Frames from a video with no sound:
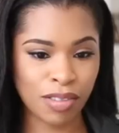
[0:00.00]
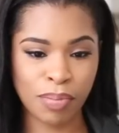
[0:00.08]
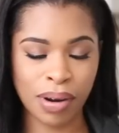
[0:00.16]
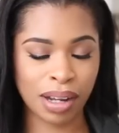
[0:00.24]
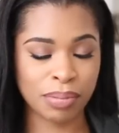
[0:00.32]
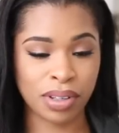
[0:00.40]

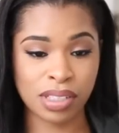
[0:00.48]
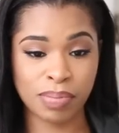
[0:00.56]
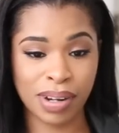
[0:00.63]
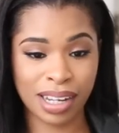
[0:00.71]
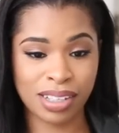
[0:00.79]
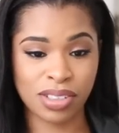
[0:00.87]
love black
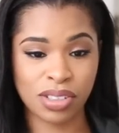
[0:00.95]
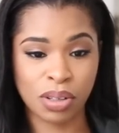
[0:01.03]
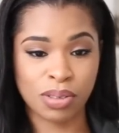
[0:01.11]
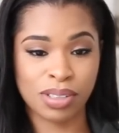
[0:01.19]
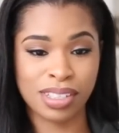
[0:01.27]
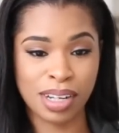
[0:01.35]
because black is
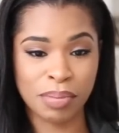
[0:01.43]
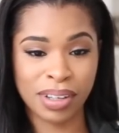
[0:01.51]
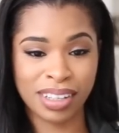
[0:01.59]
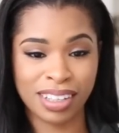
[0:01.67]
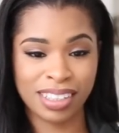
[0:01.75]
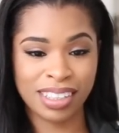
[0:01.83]
so
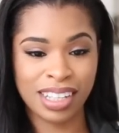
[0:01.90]
slimming.